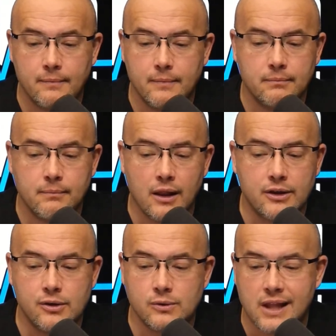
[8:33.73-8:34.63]

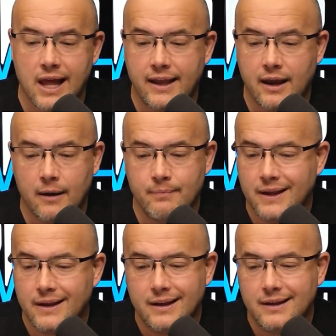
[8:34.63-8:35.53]
molecules like
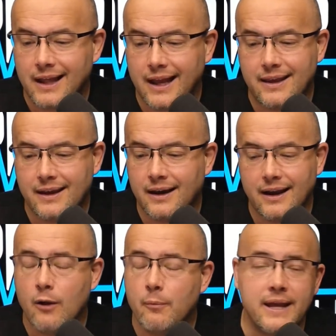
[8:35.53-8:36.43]

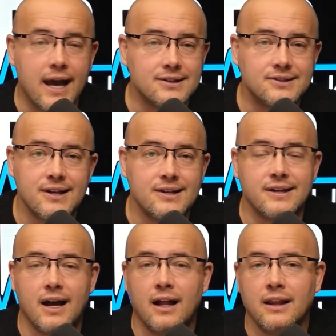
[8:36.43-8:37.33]
LPSs
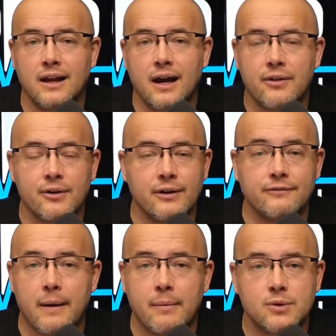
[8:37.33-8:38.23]
and other
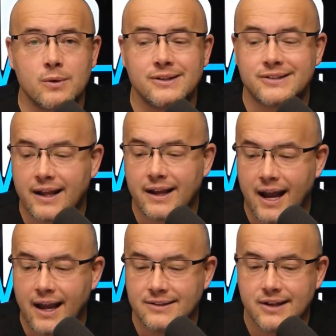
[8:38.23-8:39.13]
inflammatory
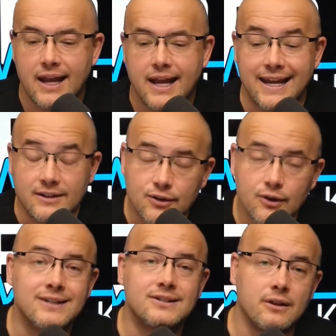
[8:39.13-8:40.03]
cytokines
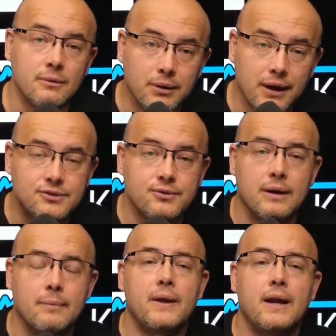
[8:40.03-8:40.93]
enter into the
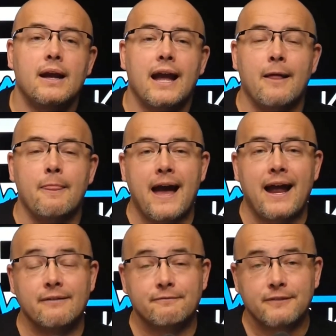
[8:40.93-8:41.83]
bloodstream, and
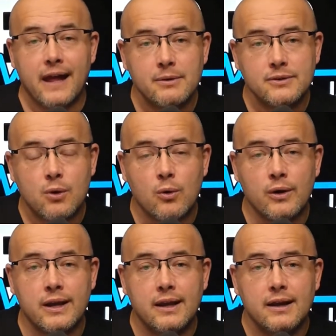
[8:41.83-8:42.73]

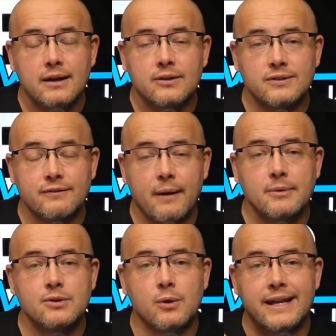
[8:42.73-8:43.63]
those
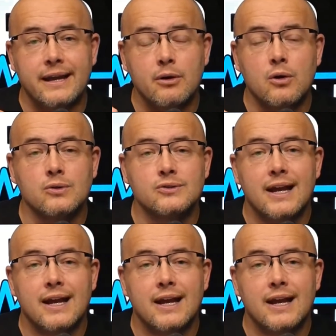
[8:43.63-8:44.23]
inflammatory chemicals